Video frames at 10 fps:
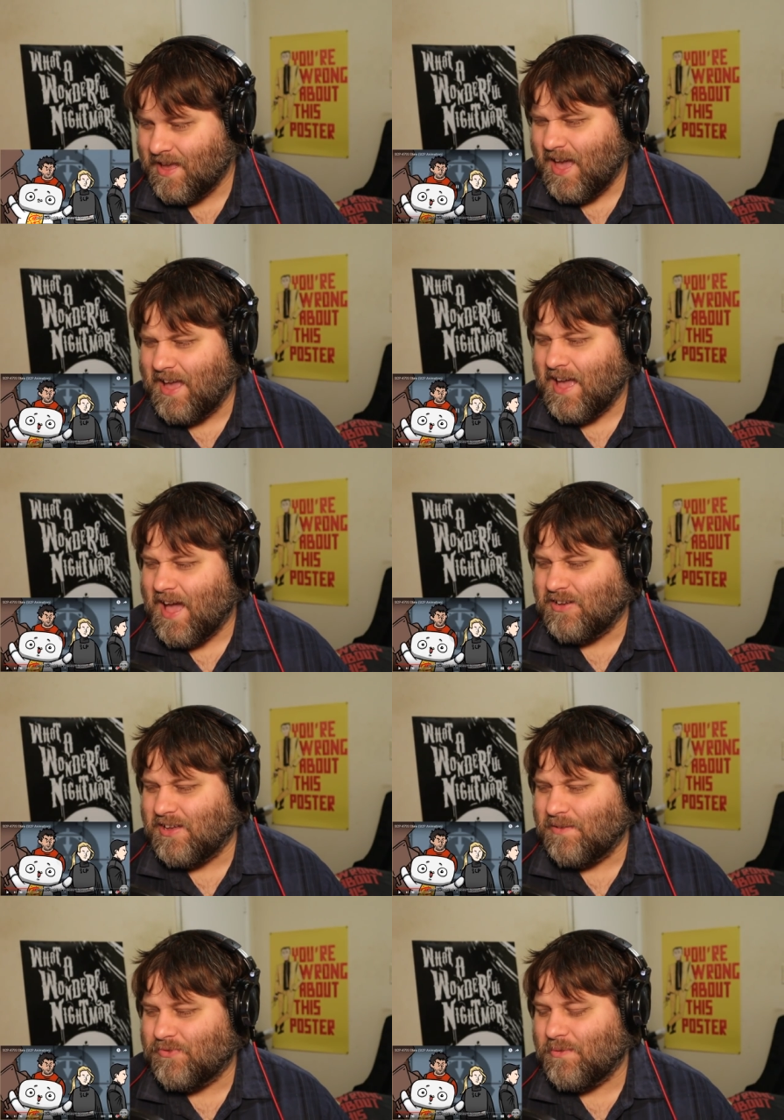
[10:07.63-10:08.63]
Hey, how
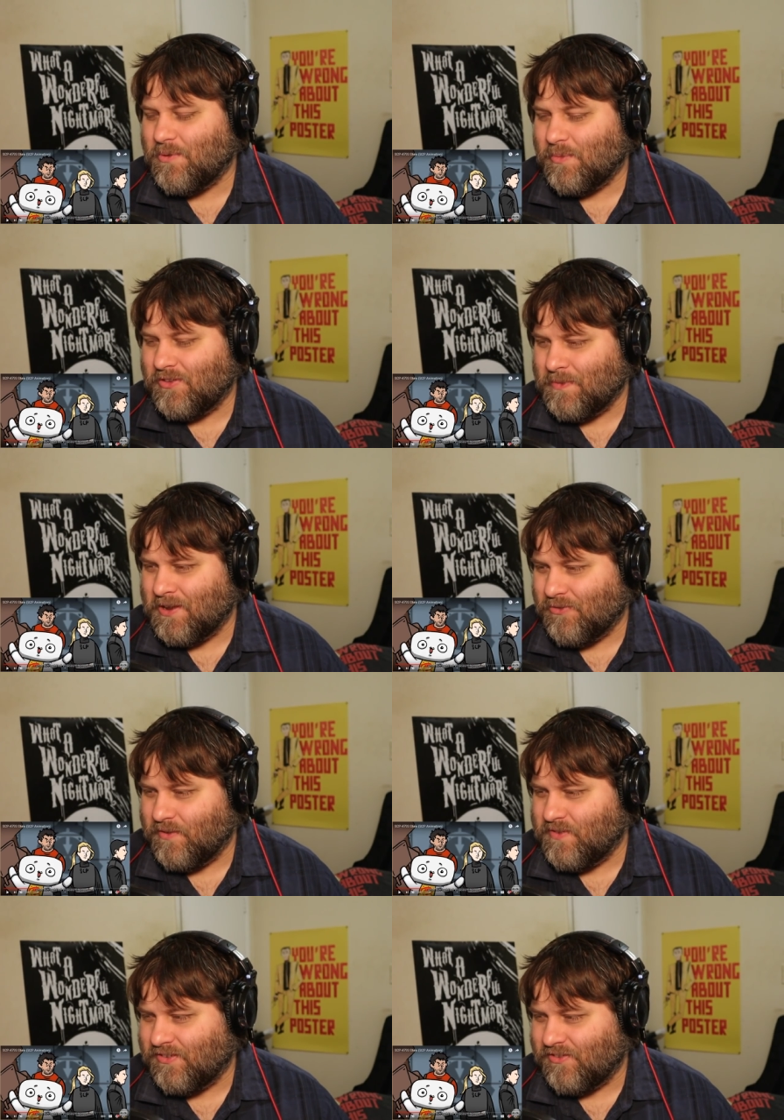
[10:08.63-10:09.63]
come Zimmerman's
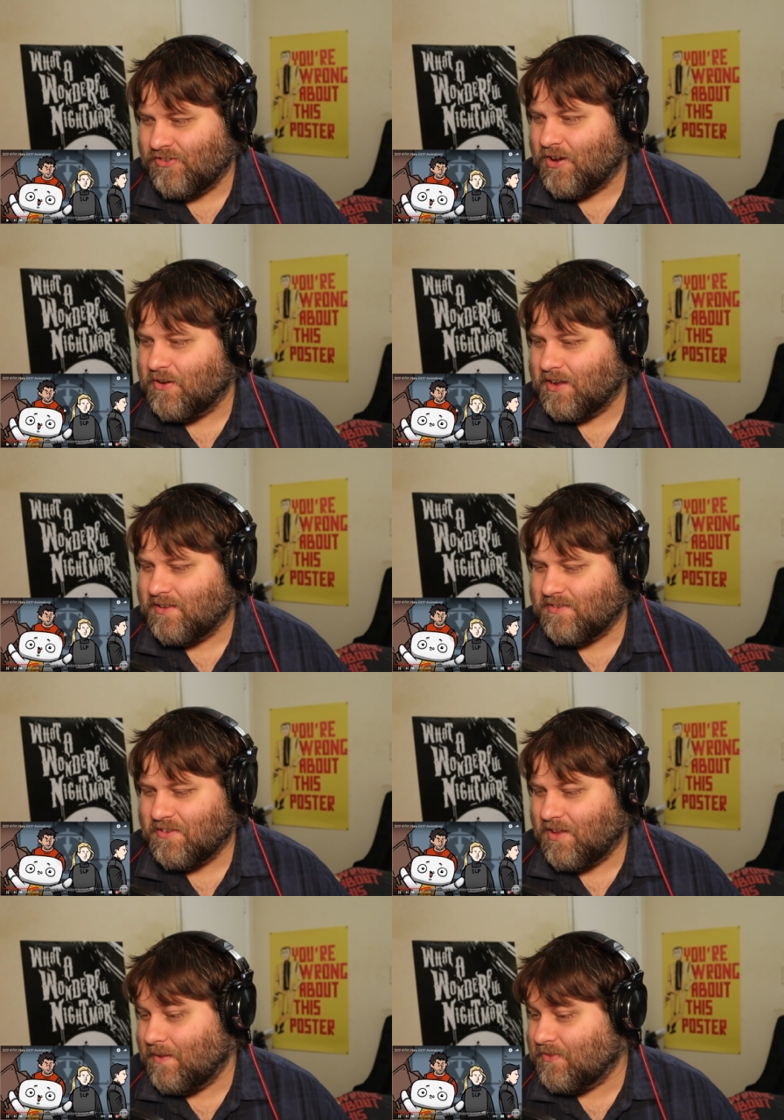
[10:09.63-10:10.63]
midriff isn't showing? And hid
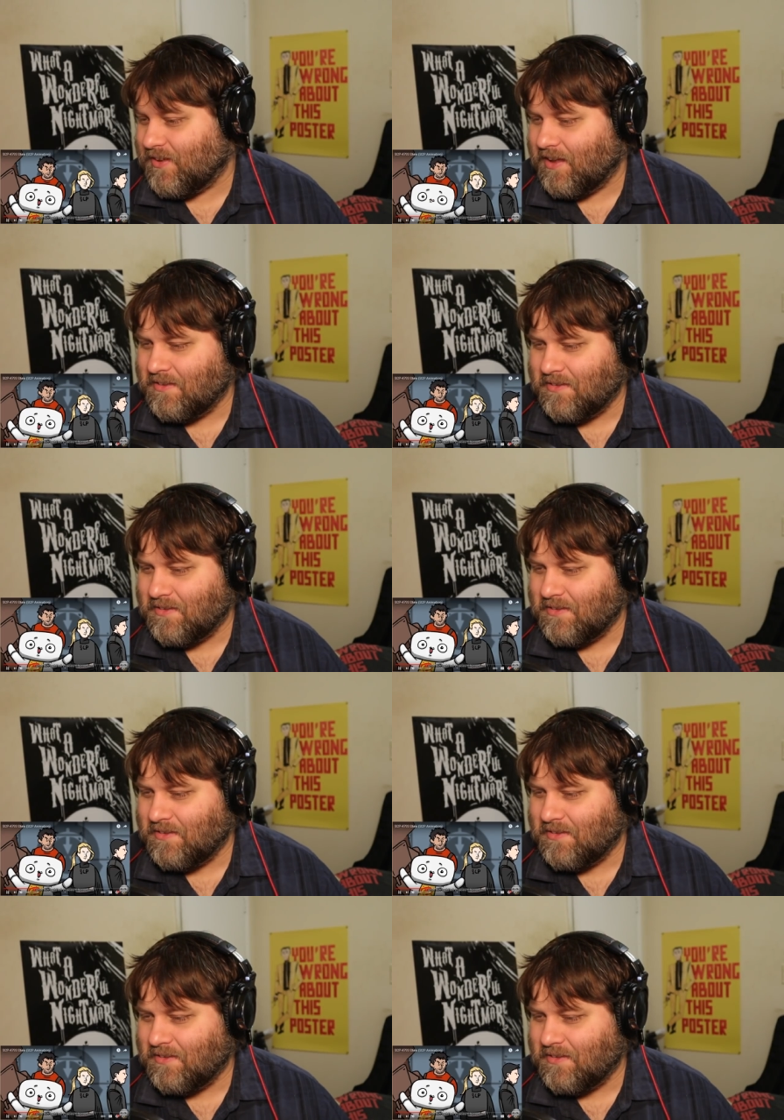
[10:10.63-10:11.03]
behind makeshift